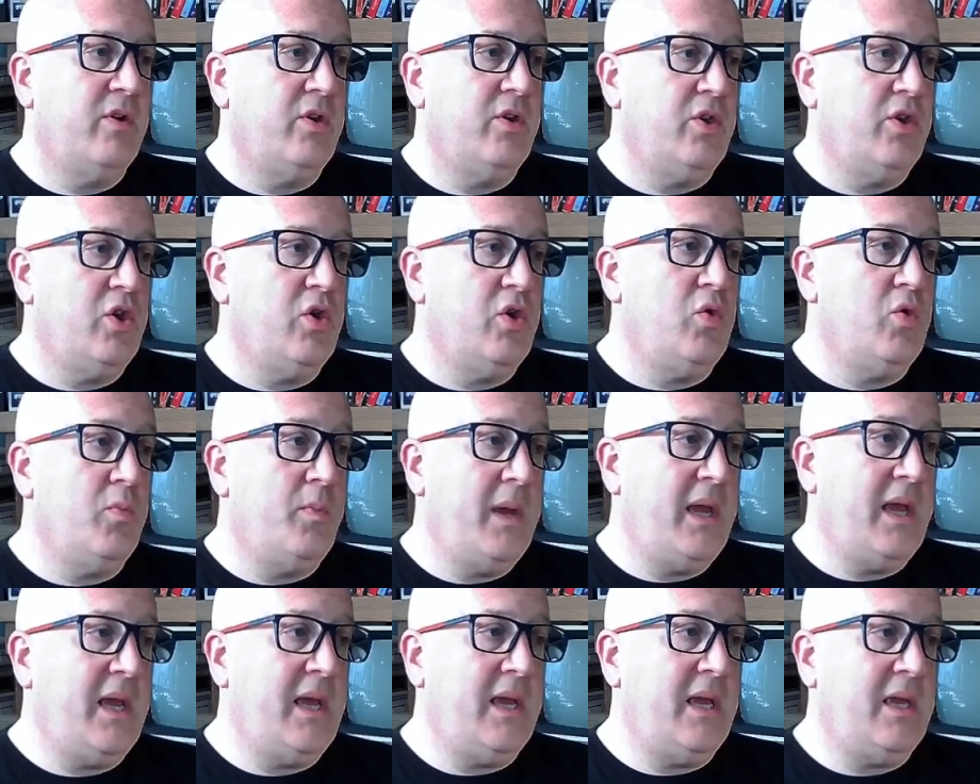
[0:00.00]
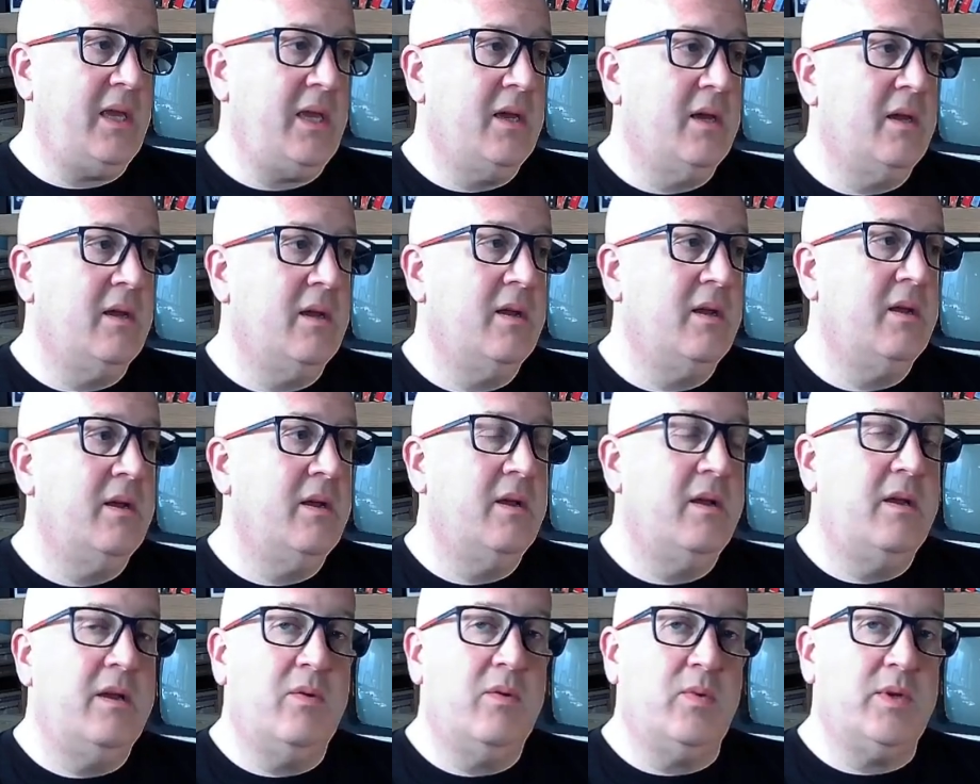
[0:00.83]
ub,
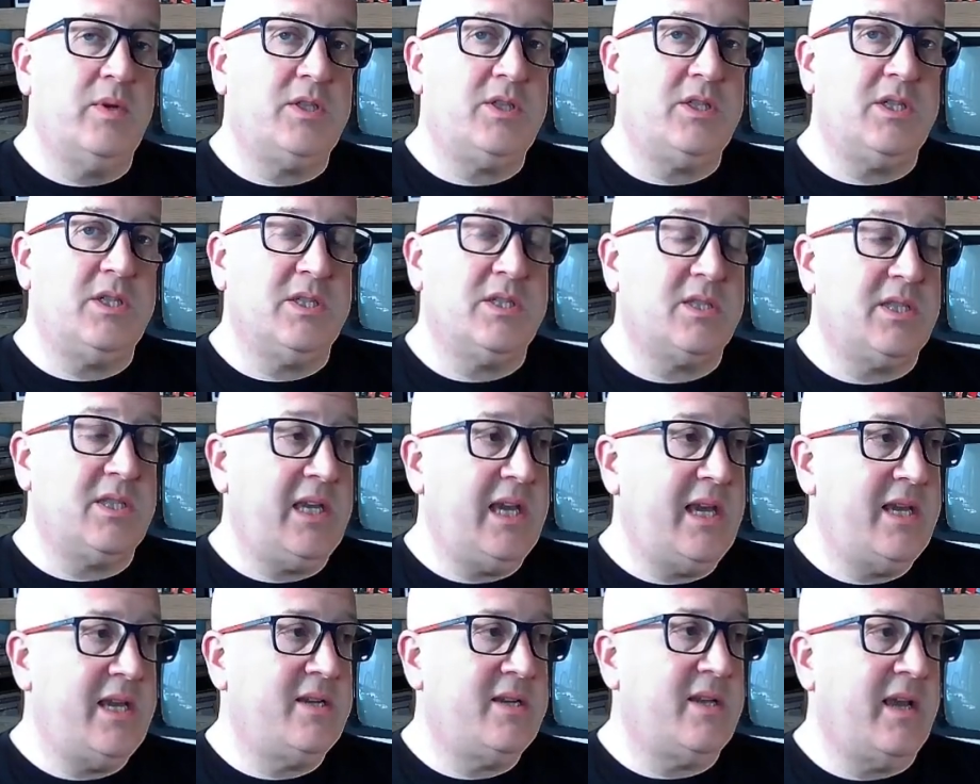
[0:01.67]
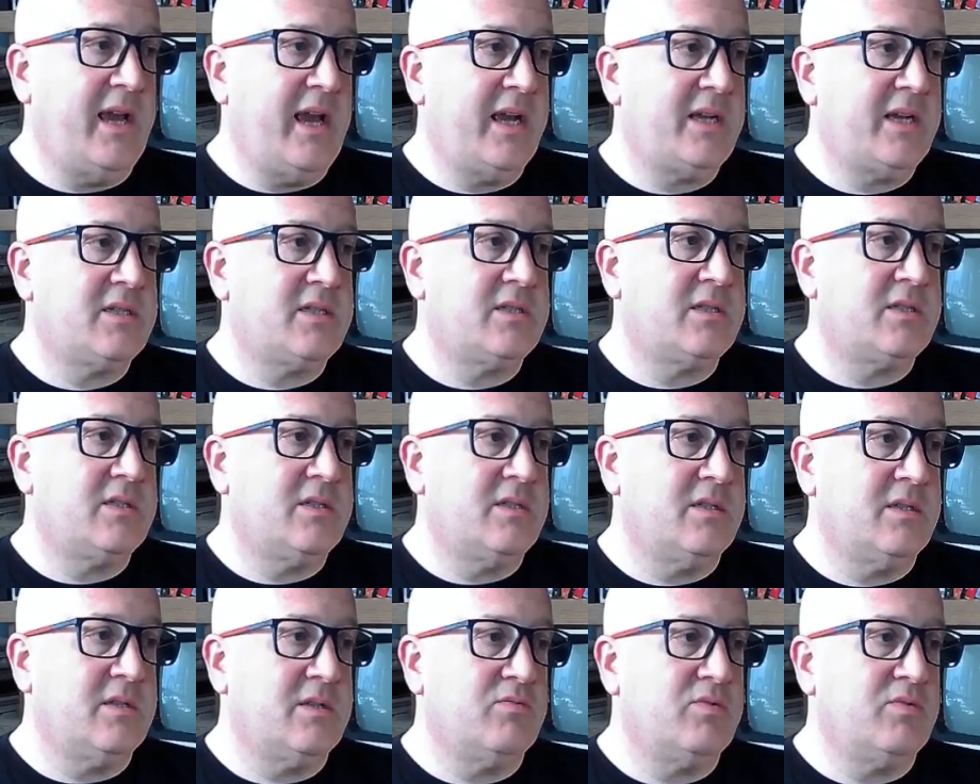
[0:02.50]
which is the index
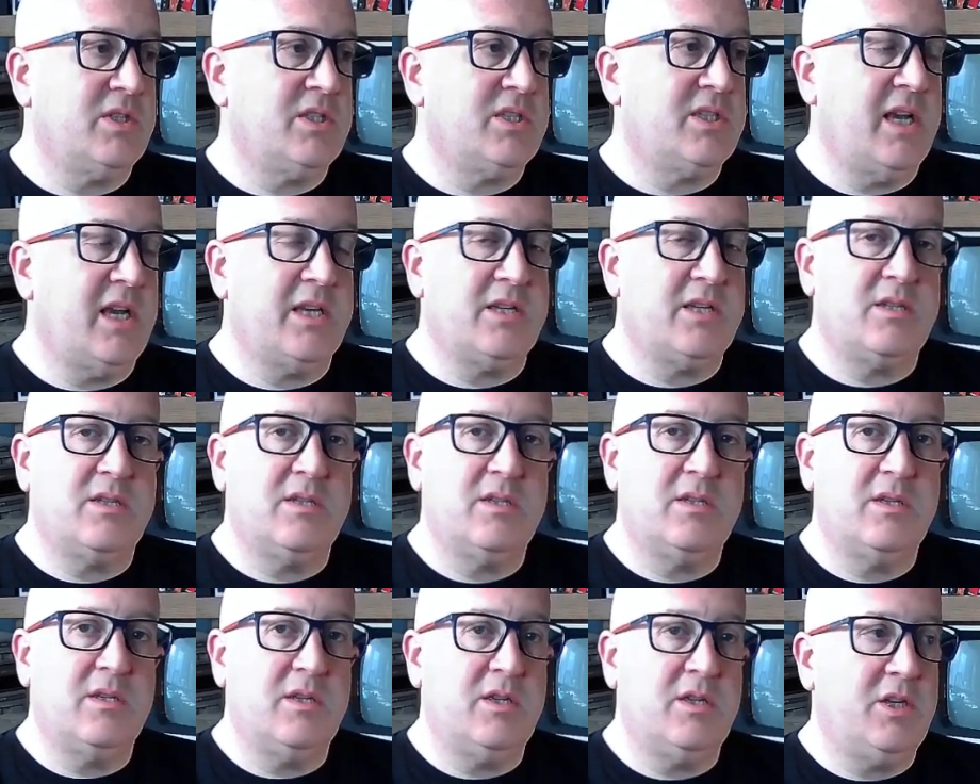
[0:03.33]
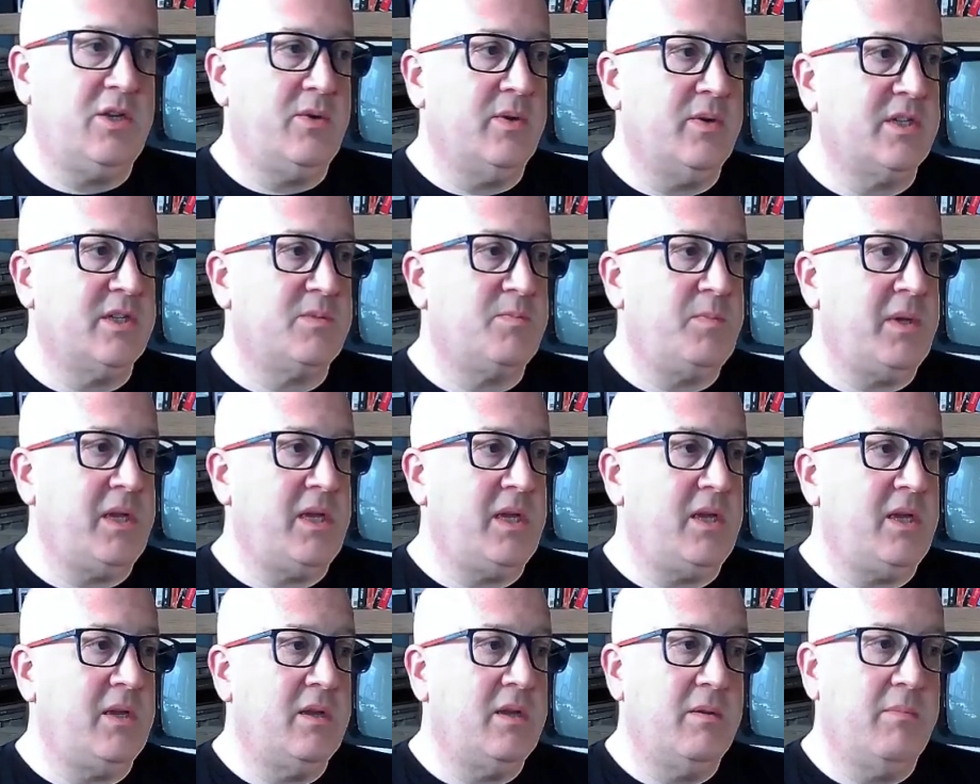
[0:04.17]
to the reset
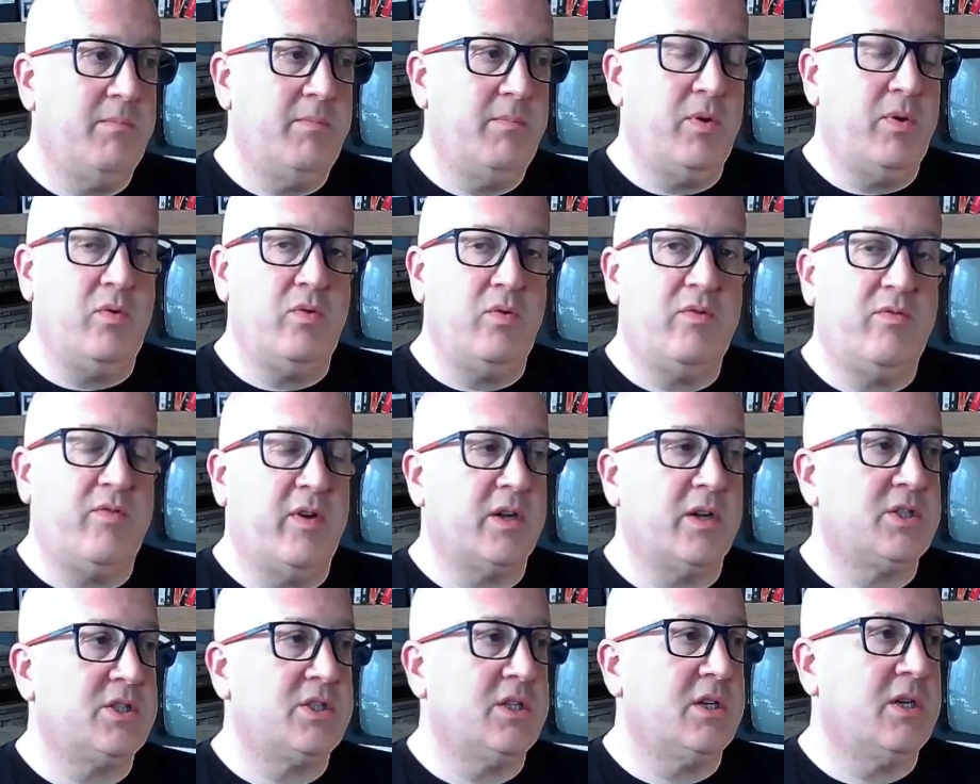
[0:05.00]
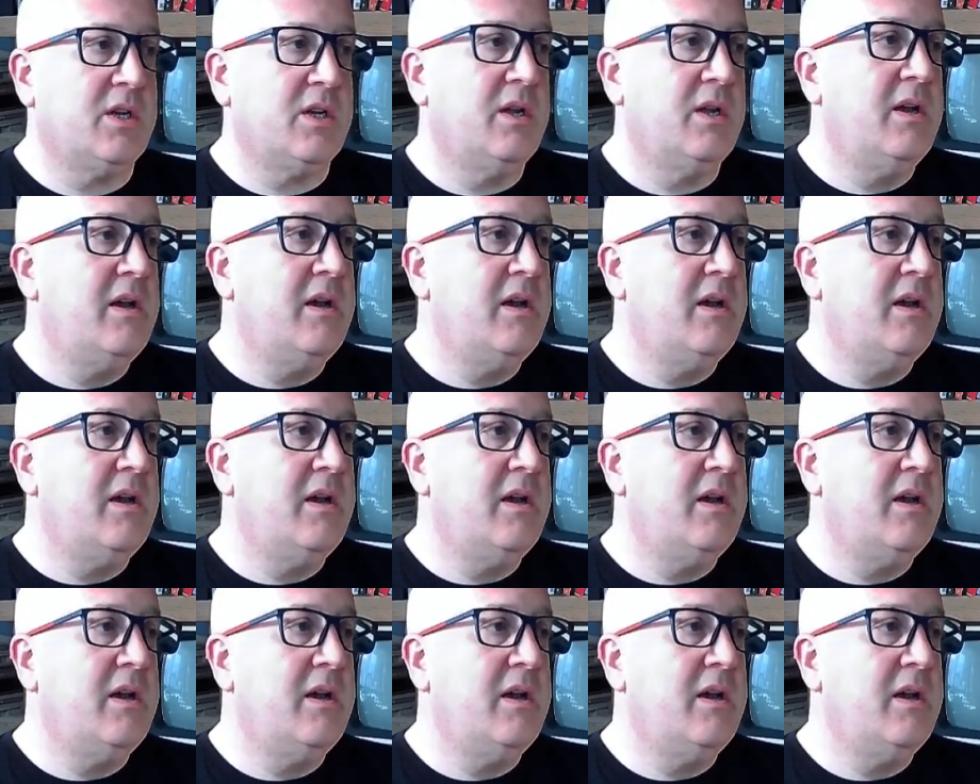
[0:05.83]
USB boot function.